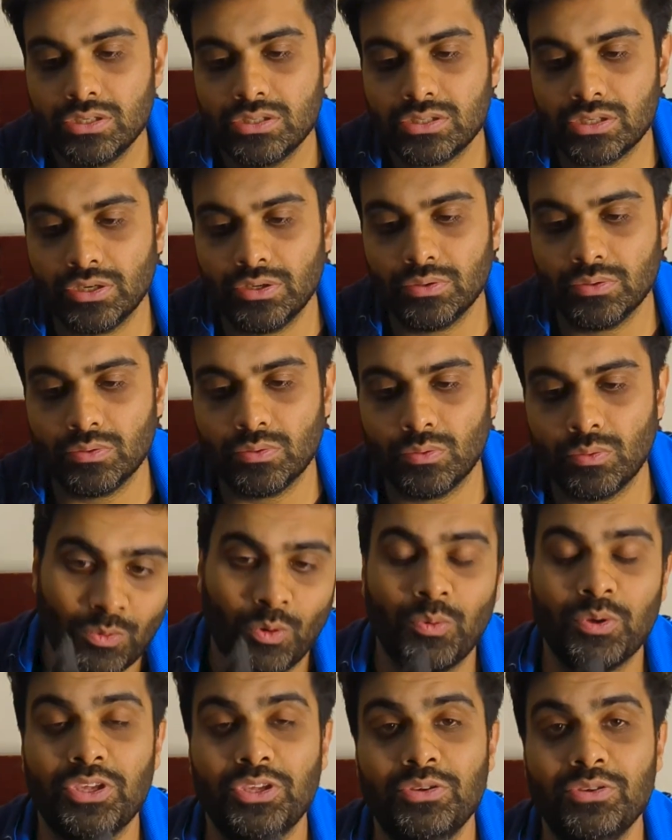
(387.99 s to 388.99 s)
So
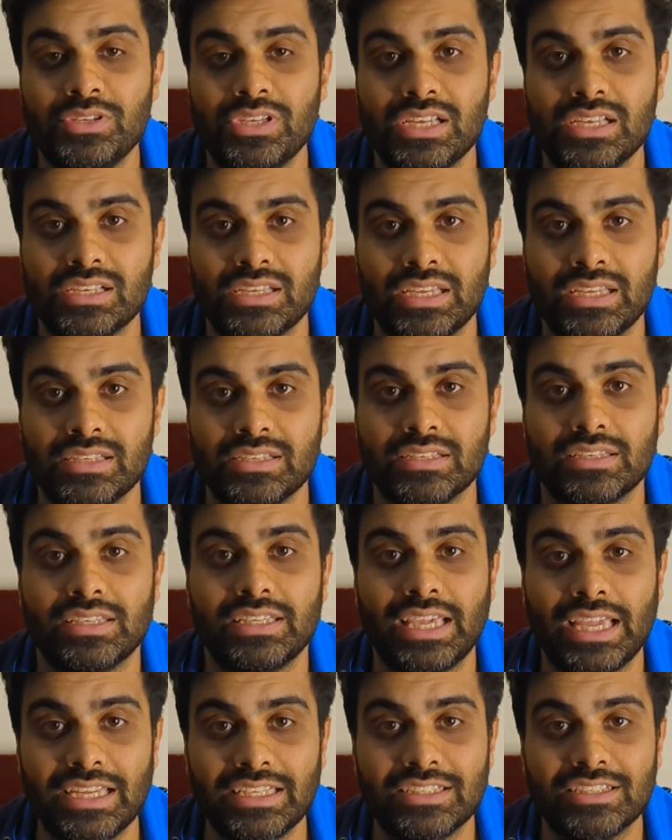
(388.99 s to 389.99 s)
what we use is
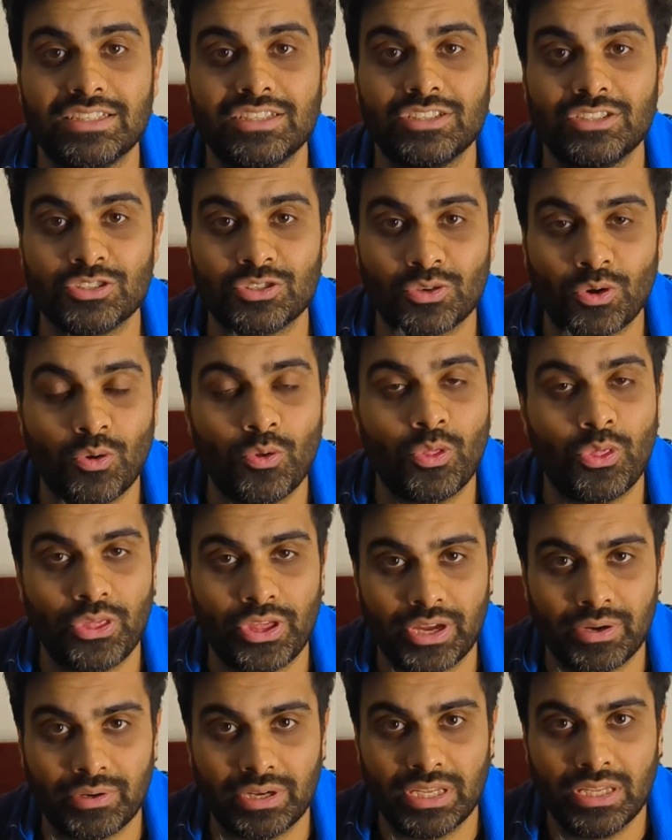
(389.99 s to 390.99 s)
gate control
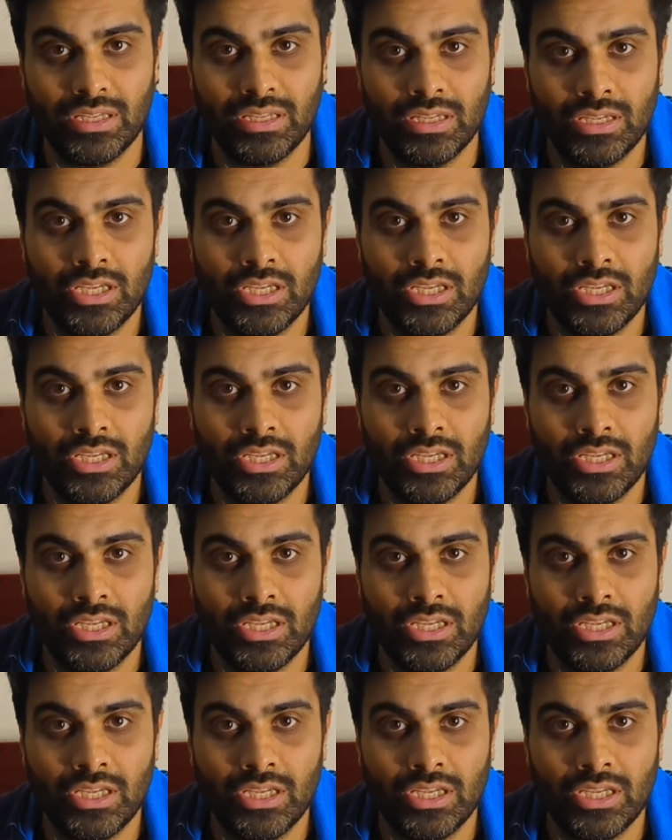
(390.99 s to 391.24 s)
theory,